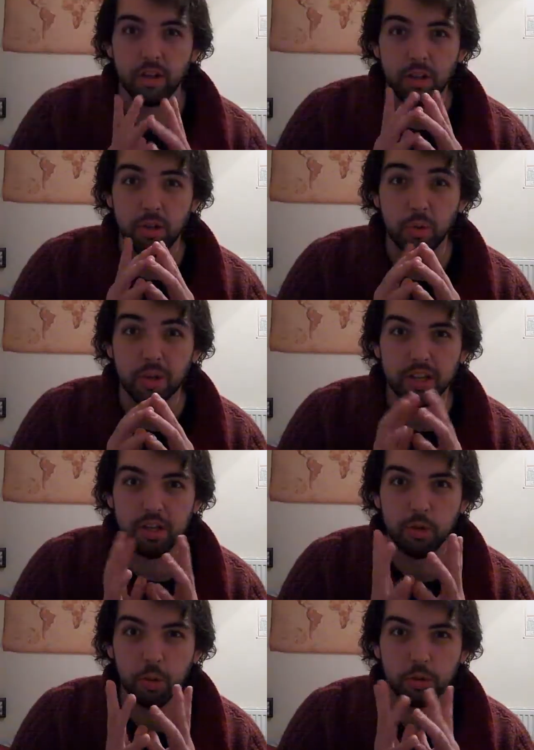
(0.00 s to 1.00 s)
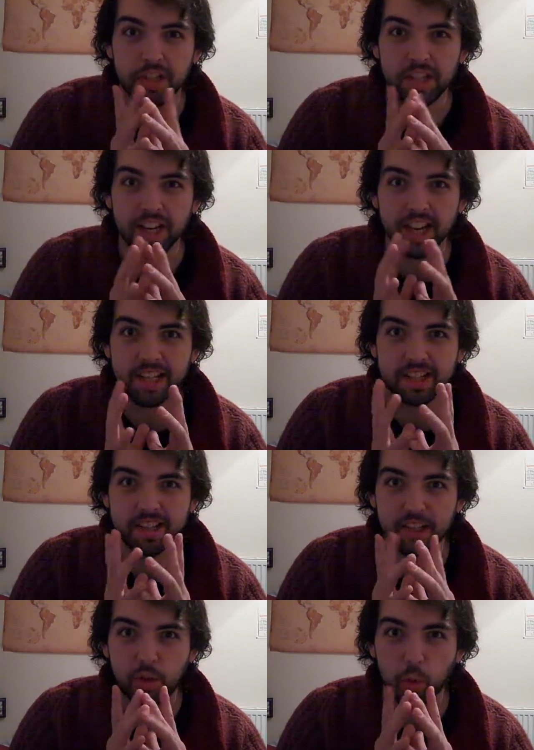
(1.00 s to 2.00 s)
you can use GIS as
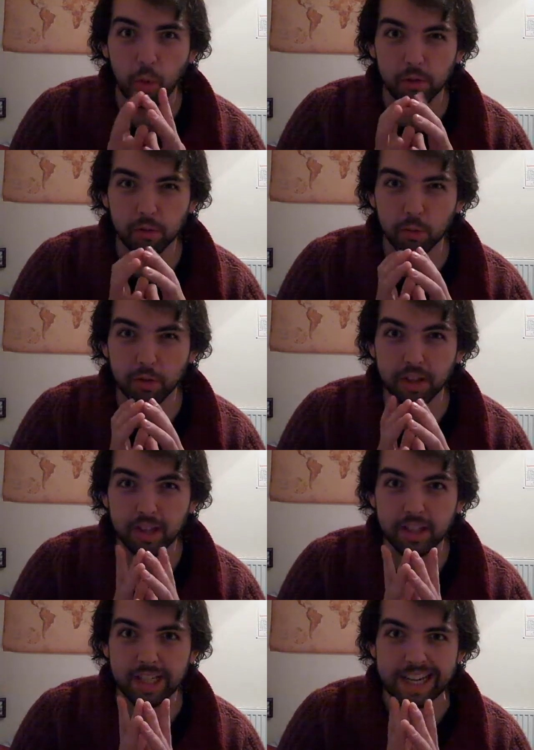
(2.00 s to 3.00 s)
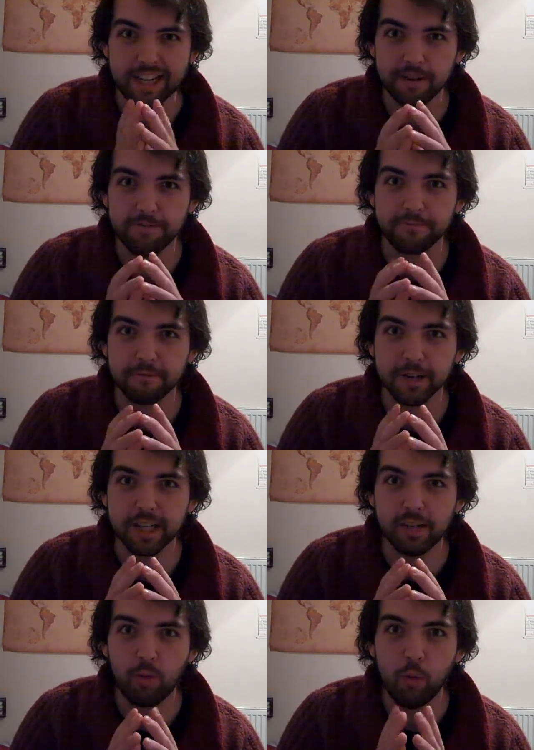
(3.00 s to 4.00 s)
a tool to rule the entire
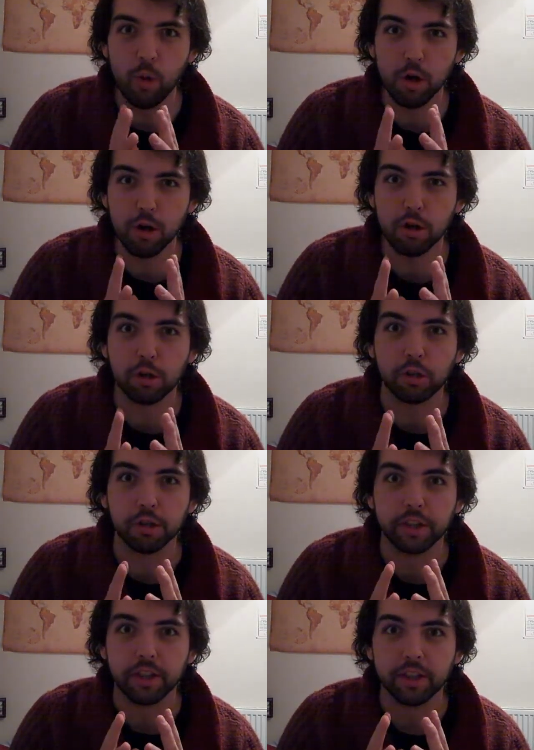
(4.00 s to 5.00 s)
friggin' world!